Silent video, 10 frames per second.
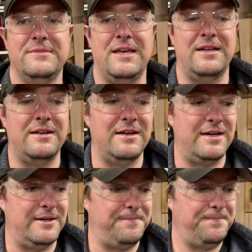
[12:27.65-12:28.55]
And
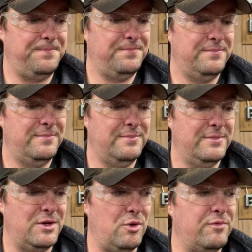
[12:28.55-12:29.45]

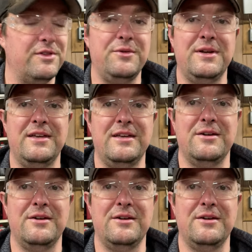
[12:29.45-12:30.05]
hopefully we can